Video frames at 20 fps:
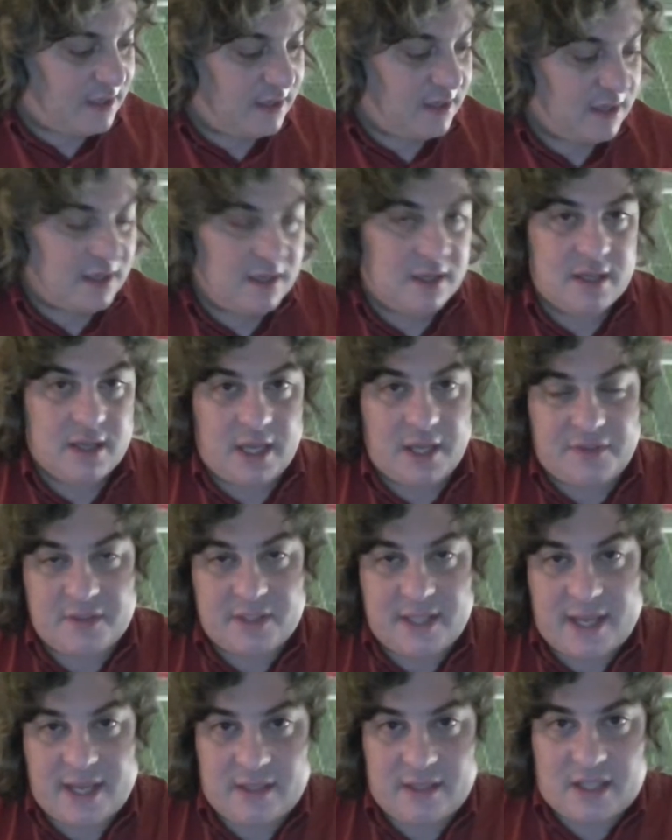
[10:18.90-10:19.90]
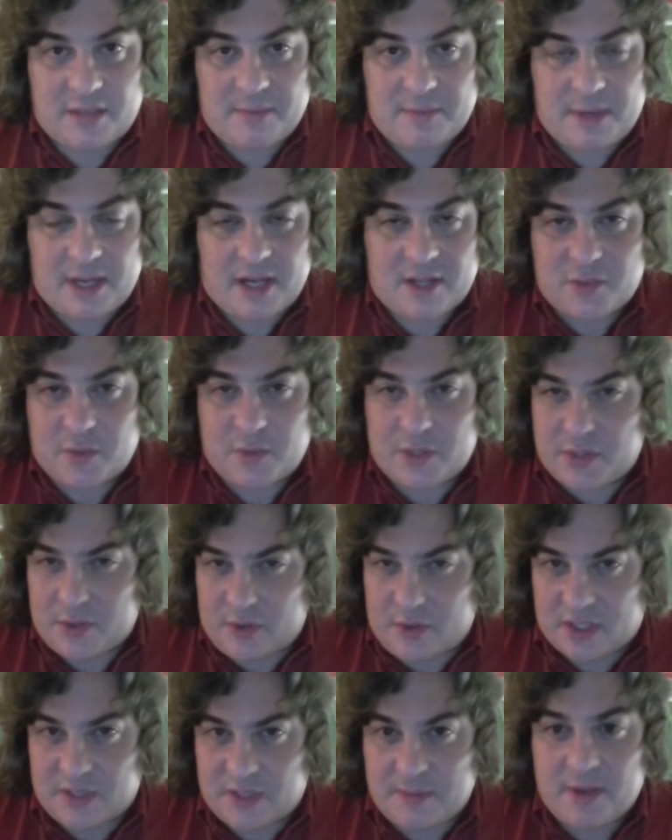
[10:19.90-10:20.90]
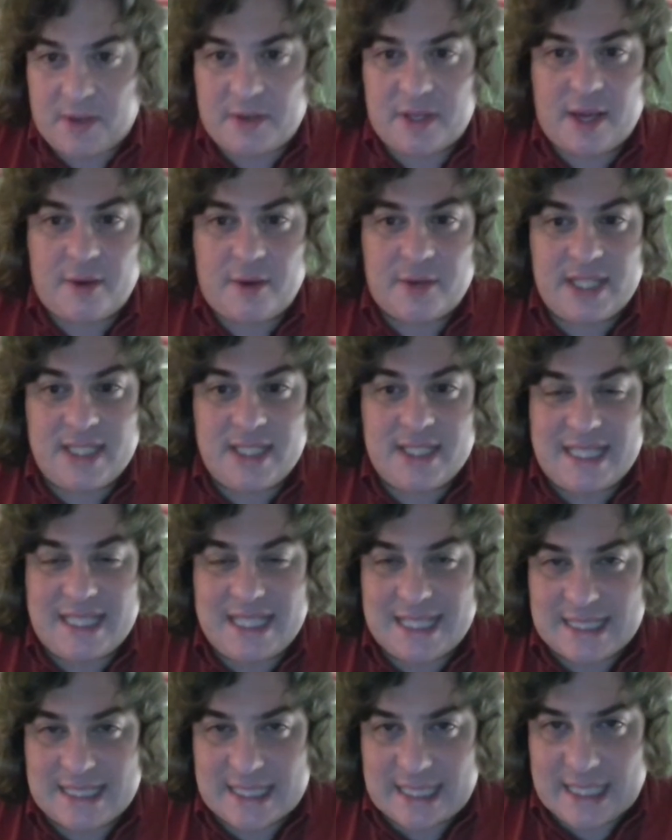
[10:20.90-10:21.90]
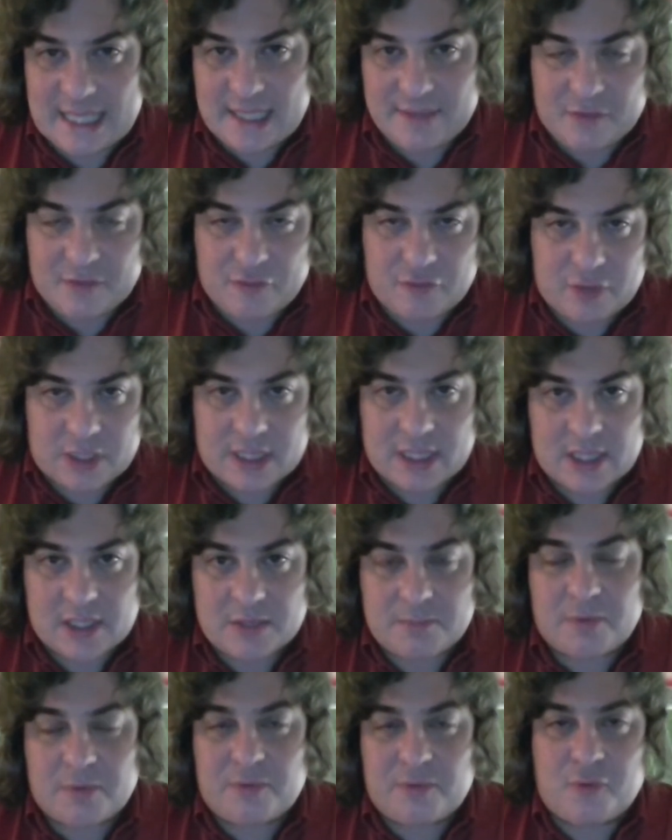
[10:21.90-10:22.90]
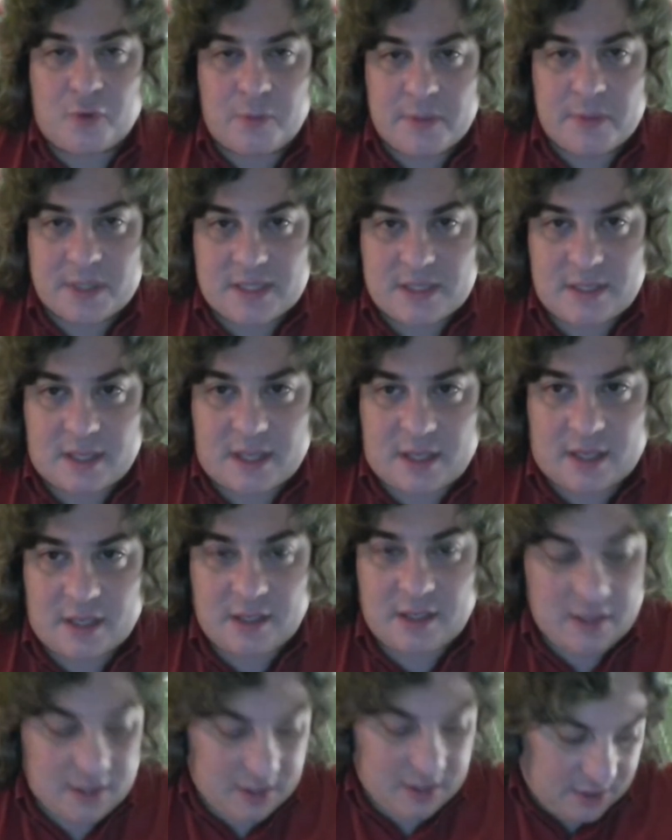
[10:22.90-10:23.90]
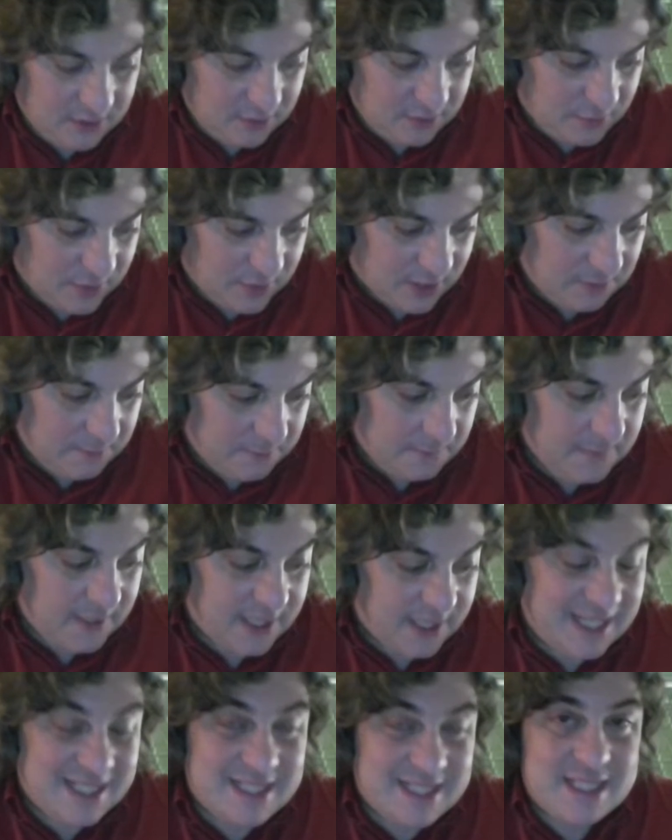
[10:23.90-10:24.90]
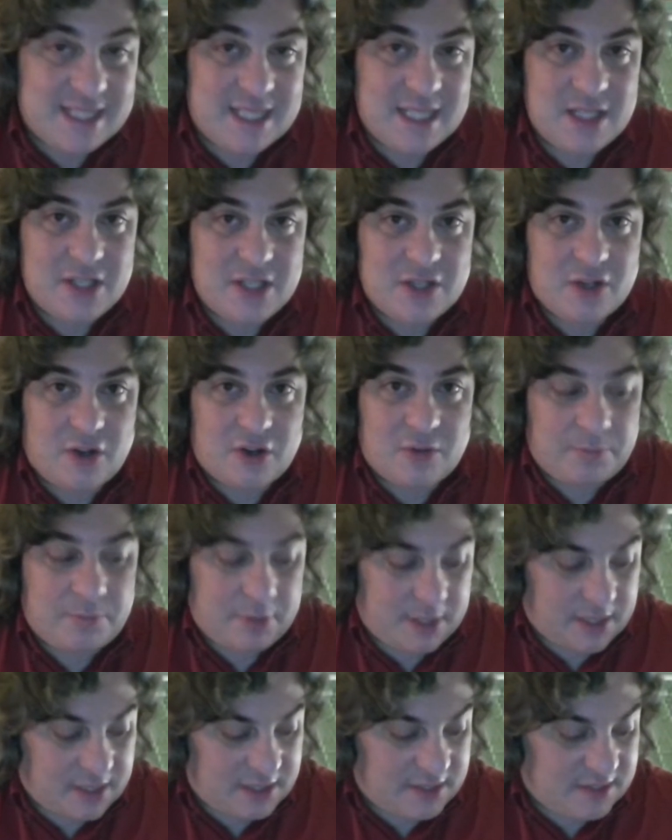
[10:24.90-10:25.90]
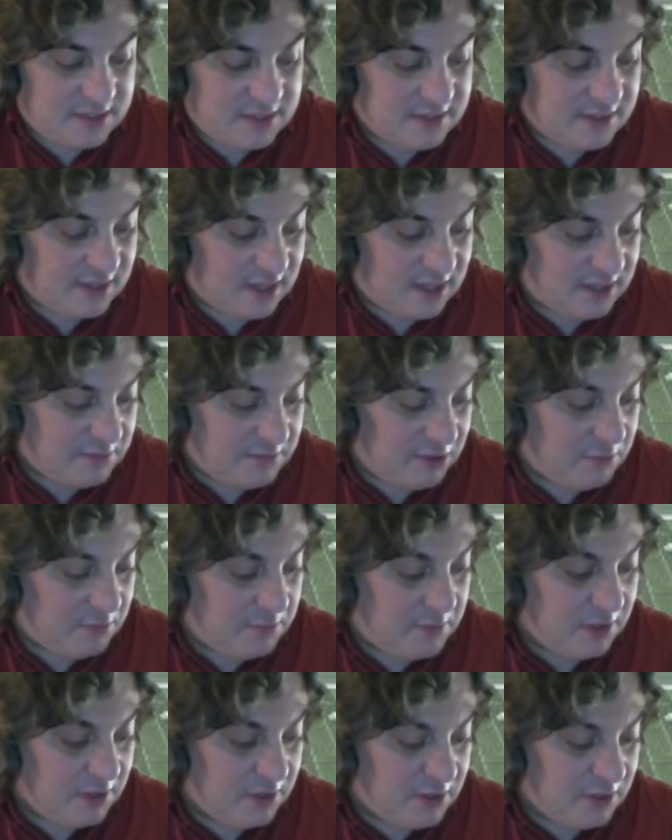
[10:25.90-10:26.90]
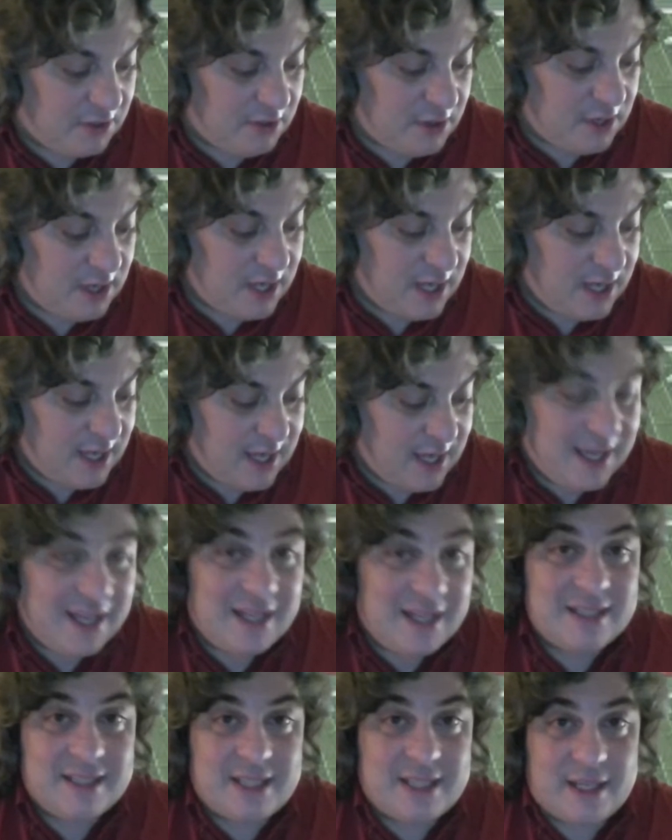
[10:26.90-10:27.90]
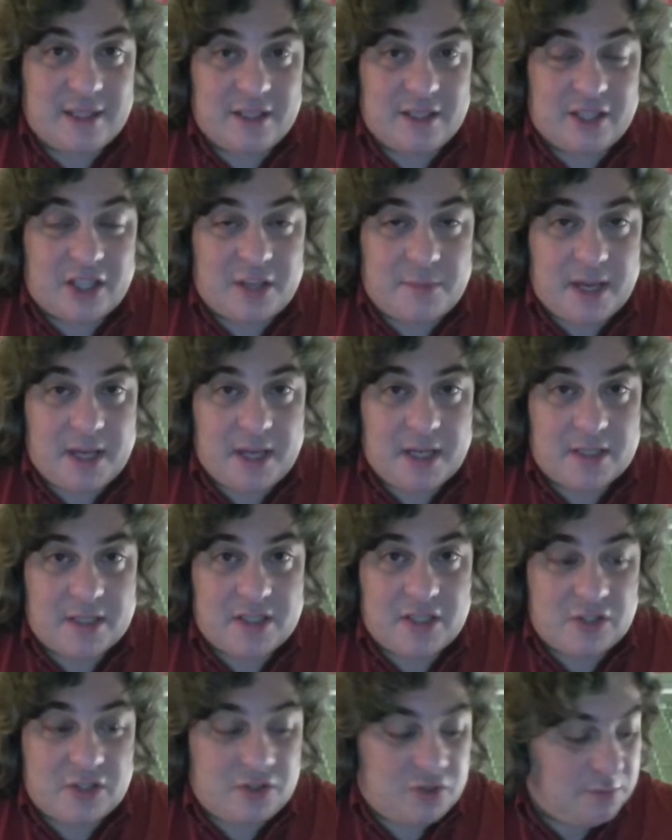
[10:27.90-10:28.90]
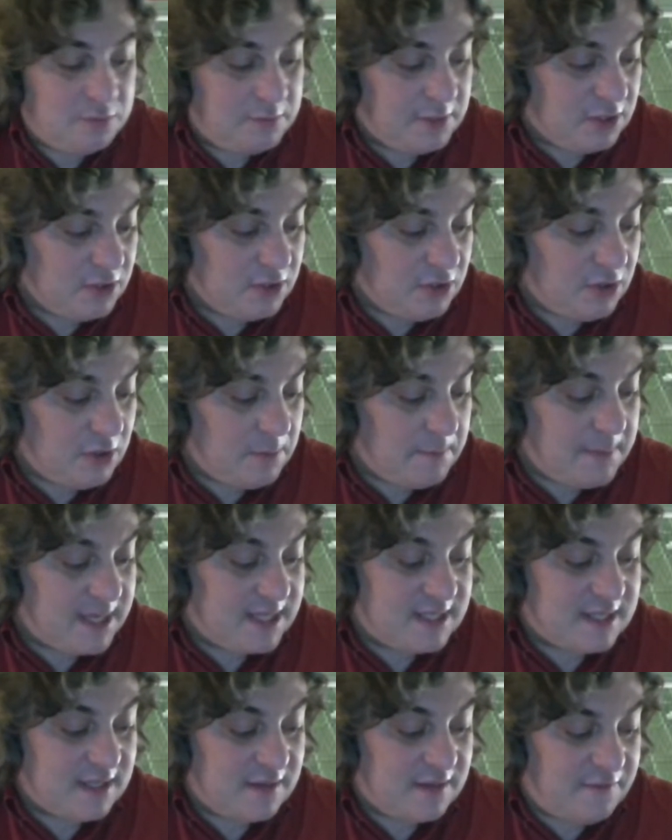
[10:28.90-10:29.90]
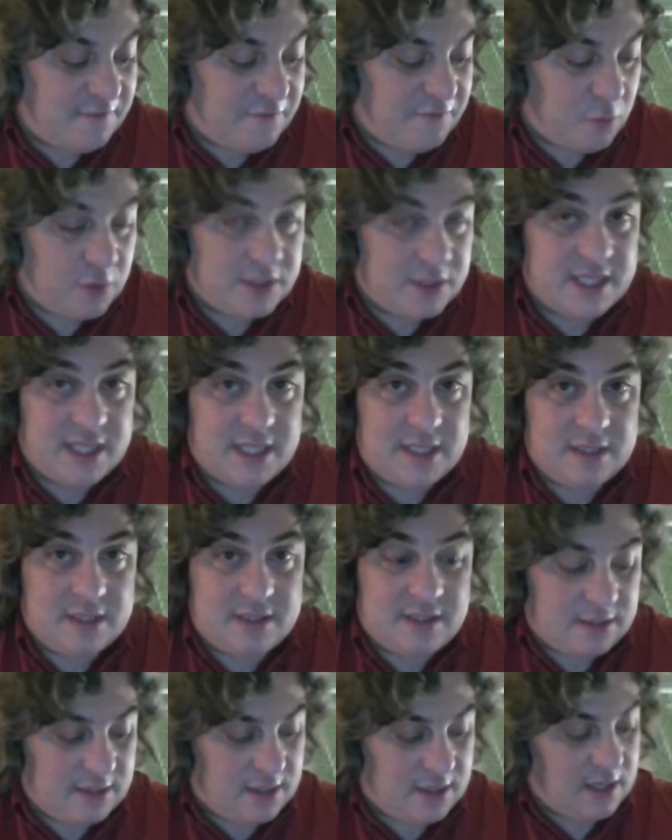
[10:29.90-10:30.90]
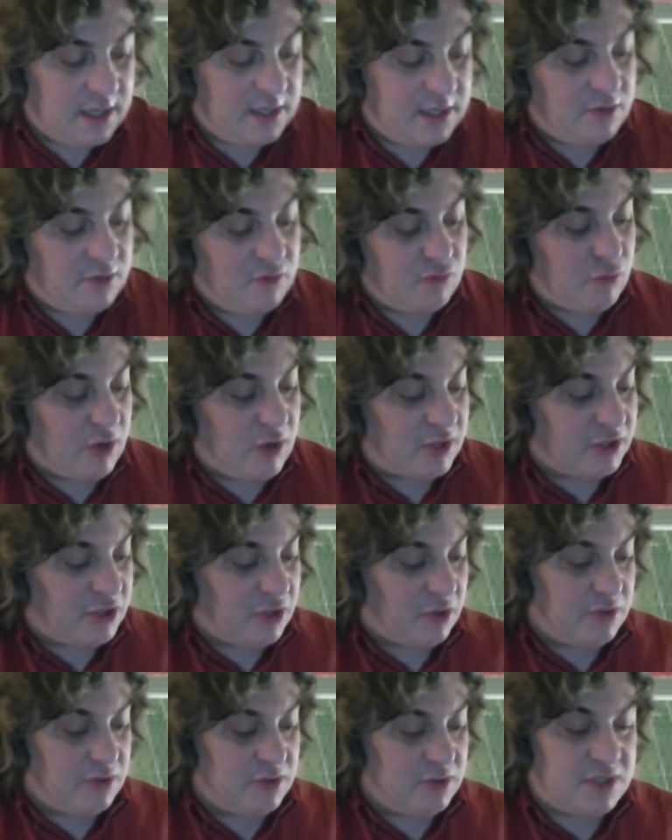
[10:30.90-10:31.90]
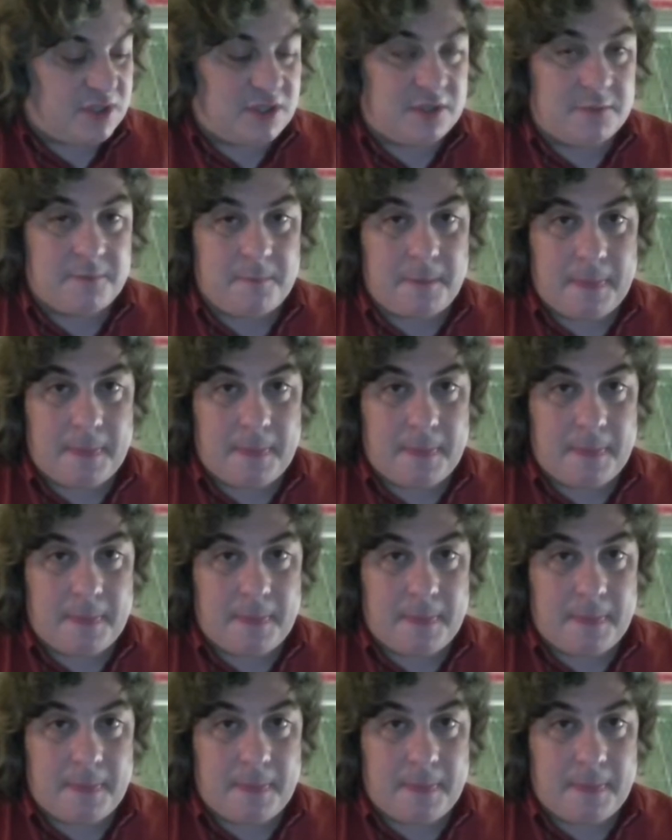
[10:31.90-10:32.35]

Ethan Kaliakamanis, we talked about how he needed to have a really good performance today. Well, 18-yard pass to Demir Miller. Kaliakamanis to Miller makes it 14-9 Rutgers.